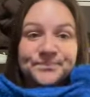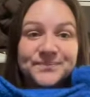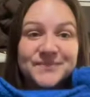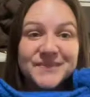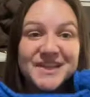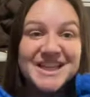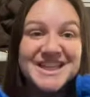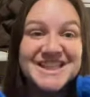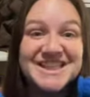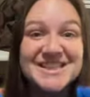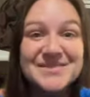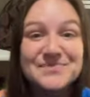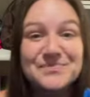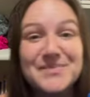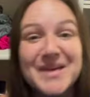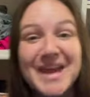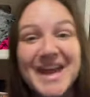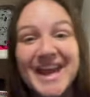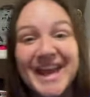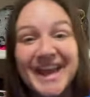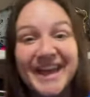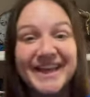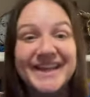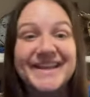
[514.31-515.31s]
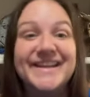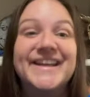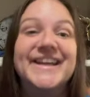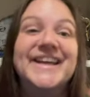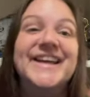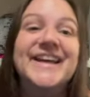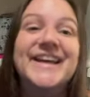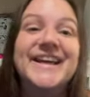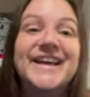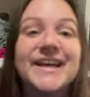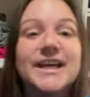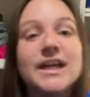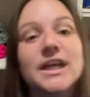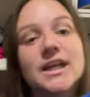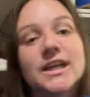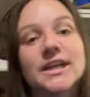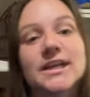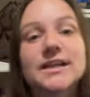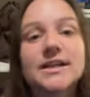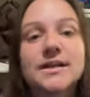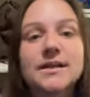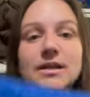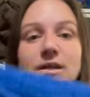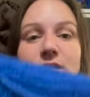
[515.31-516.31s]
is made
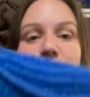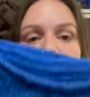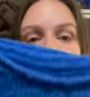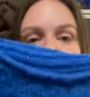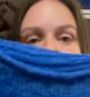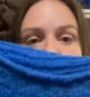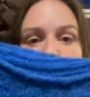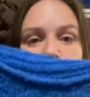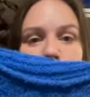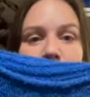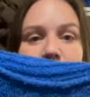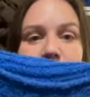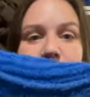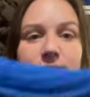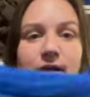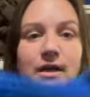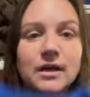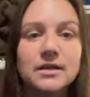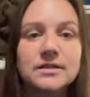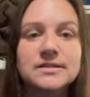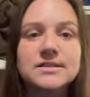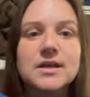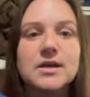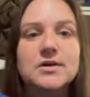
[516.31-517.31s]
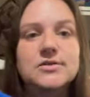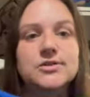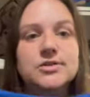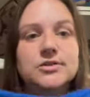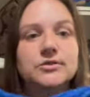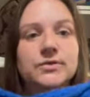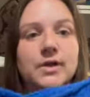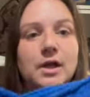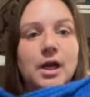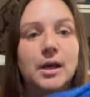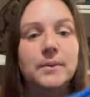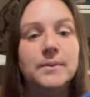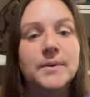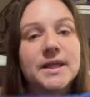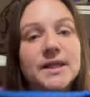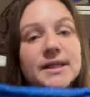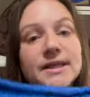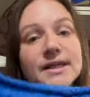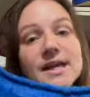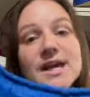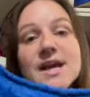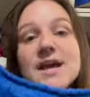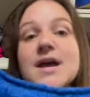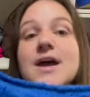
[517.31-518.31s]
in Blue Thunder. It's also very
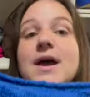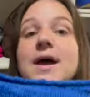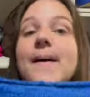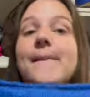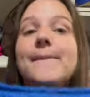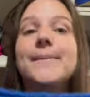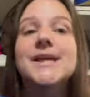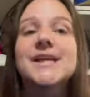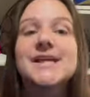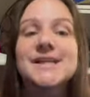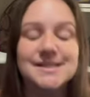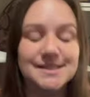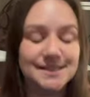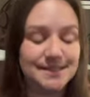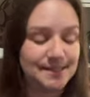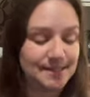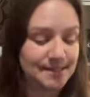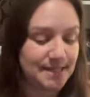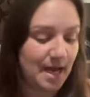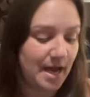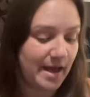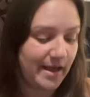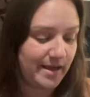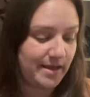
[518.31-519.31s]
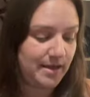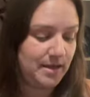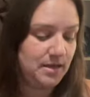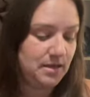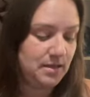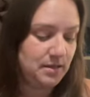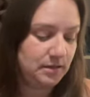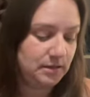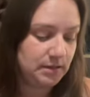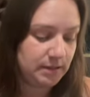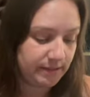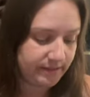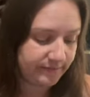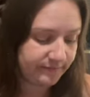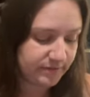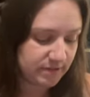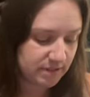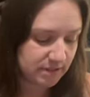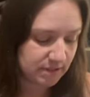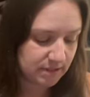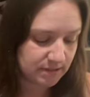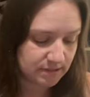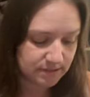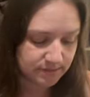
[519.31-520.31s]
pilly because I lived in
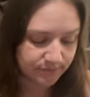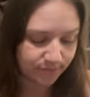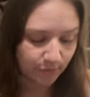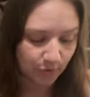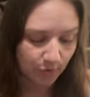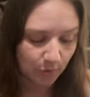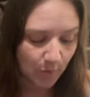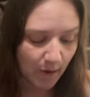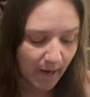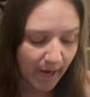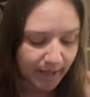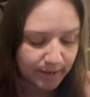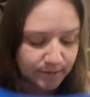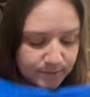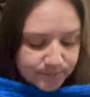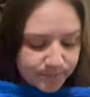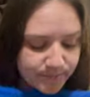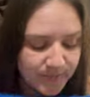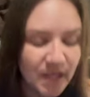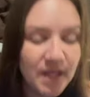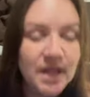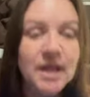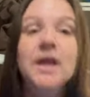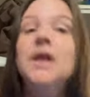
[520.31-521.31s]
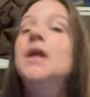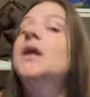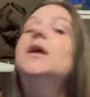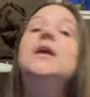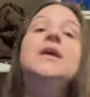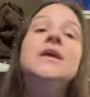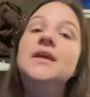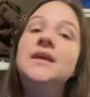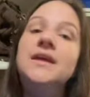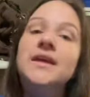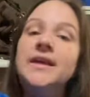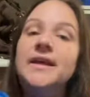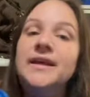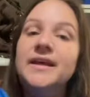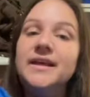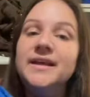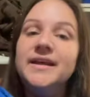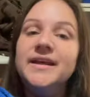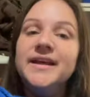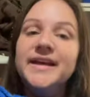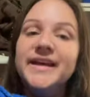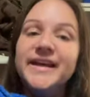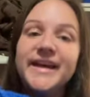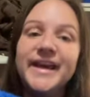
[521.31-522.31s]
this for a while.
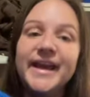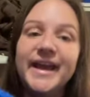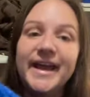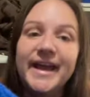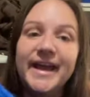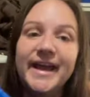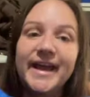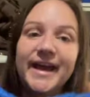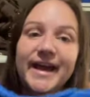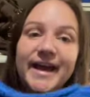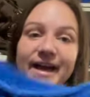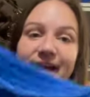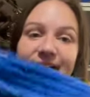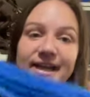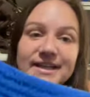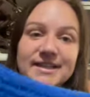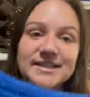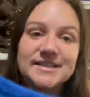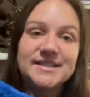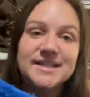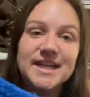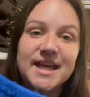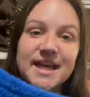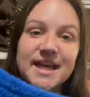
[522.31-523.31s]
And